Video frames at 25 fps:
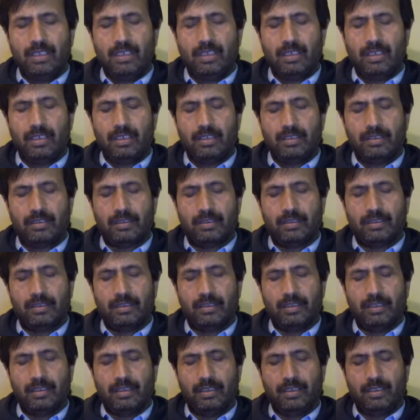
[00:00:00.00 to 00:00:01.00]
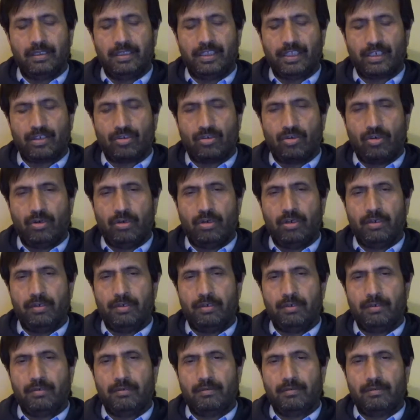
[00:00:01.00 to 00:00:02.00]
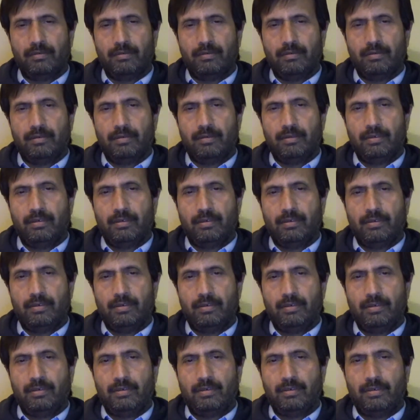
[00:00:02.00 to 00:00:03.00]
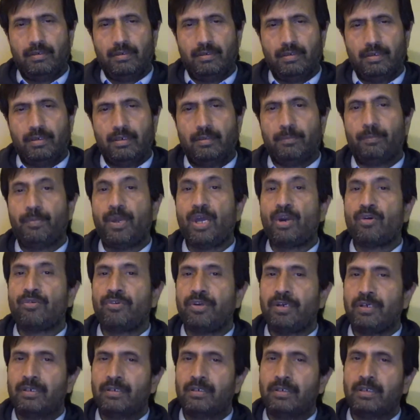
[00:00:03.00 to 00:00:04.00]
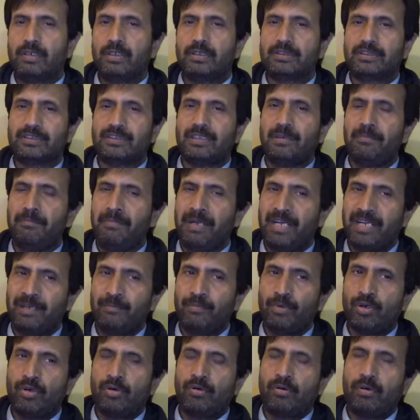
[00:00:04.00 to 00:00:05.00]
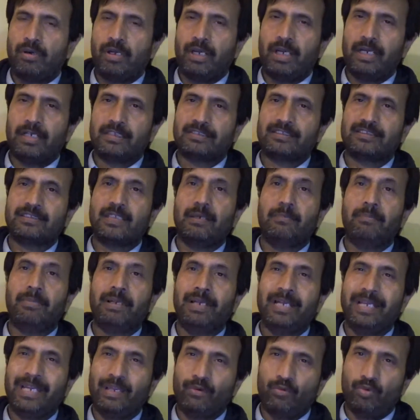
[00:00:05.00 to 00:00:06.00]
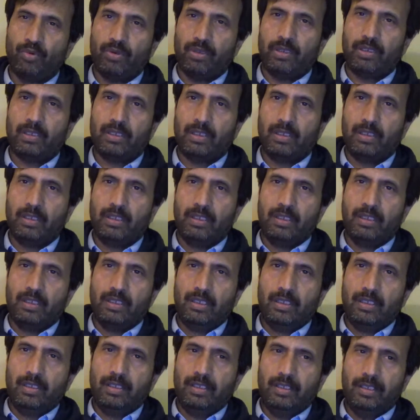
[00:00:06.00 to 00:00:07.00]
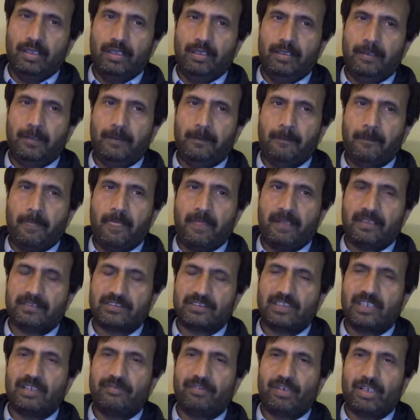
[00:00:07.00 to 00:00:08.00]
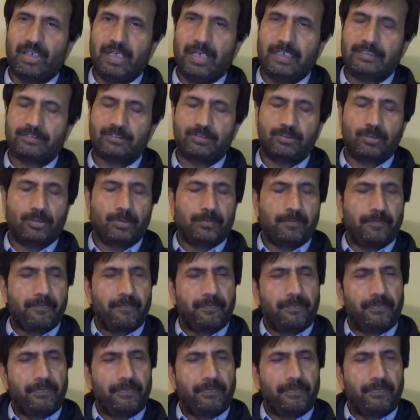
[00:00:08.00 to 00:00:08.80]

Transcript: uh, they are called uh, uh, parotid submandibular and sublingual uh, salivary glands you know